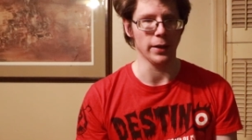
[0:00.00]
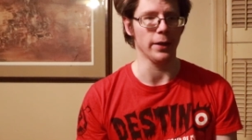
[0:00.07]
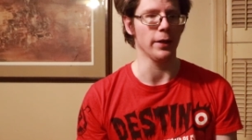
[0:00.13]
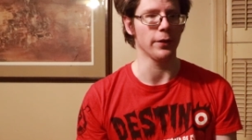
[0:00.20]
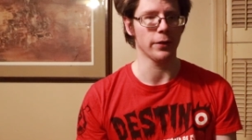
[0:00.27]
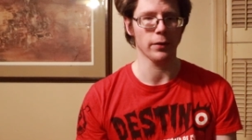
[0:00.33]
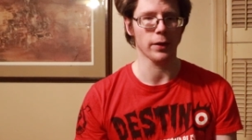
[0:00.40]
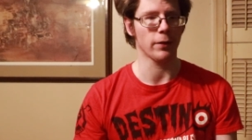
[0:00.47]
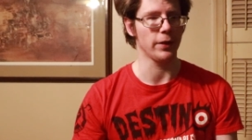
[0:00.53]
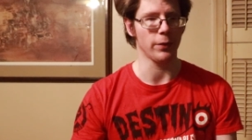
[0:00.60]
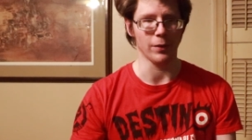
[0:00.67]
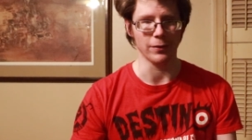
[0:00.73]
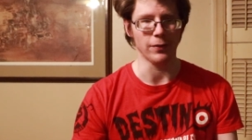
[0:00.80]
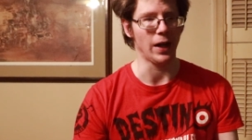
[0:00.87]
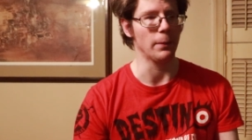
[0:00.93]
and luckily it's
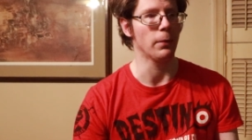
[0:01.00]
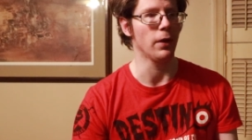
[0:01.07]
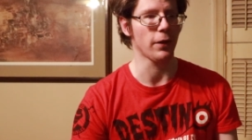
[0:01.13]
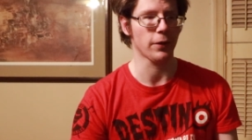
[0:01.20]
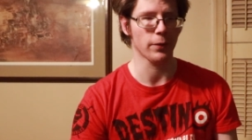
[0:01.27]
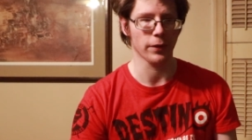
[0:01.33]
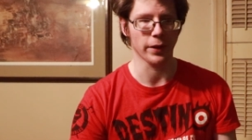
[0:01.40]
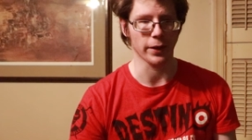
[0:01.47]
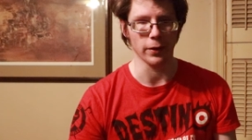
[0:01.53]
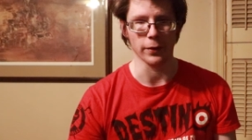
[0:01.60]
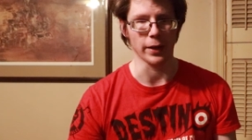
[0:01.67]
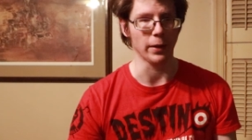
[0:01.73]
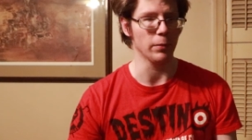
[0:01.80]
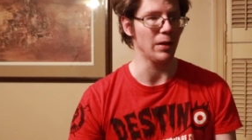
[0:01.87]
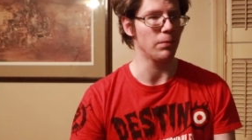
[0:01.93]
only $5. So it's like,
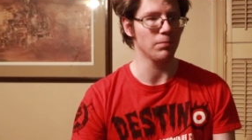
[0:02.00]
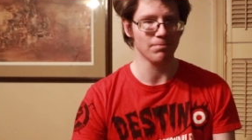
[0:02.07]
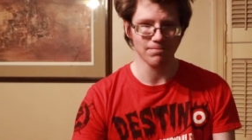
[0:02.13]
okay, well,